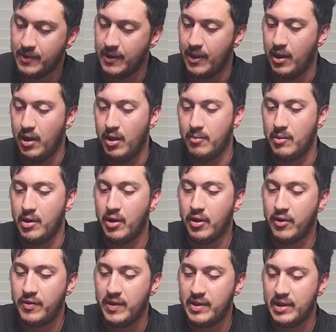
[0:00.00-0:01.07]
Um, another
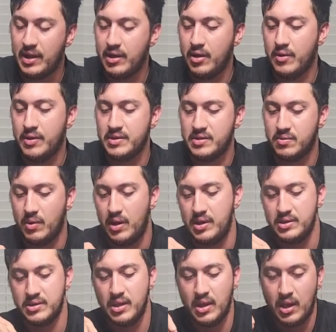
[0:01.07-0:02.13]
thing that I noticed was